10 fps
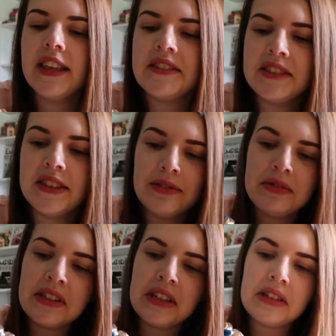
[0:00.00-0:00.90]
There is this
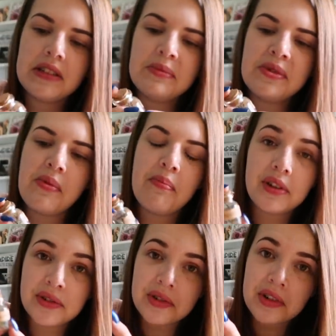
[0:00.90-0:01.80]
really small
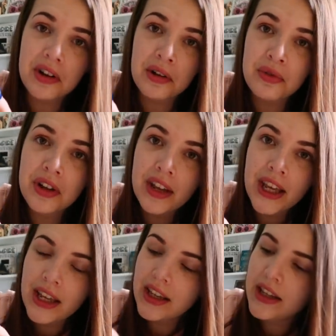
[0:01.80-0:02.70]
bottle of
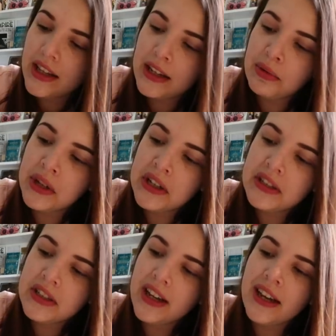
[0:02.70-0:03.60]

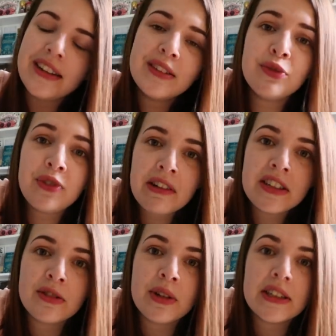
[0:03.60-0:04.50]
gillyweed, and it's very
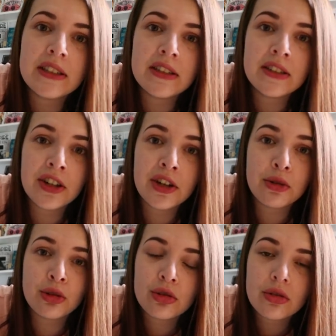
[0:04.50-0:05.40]
sweet. This is going to
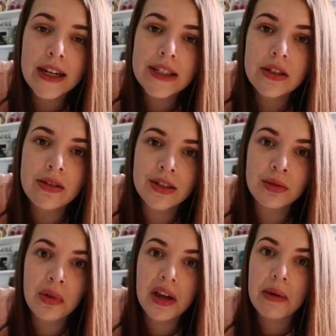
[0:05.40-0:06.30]
go straight
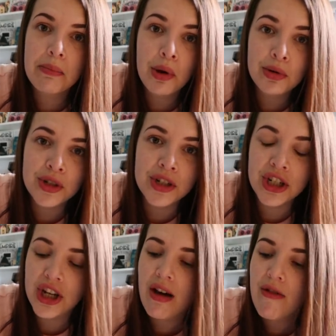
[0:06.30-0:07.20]
onto my potion
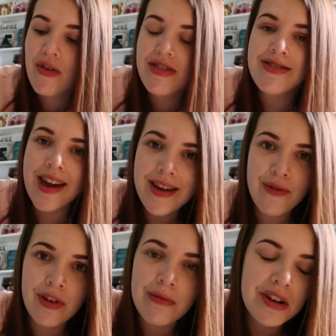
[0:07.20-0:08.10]
shelf. Thank
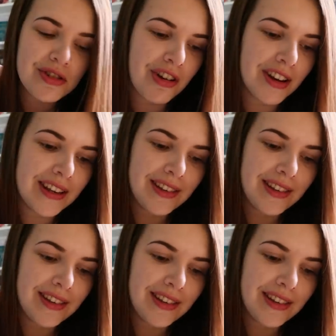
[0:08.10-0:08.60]
you very much, Holly.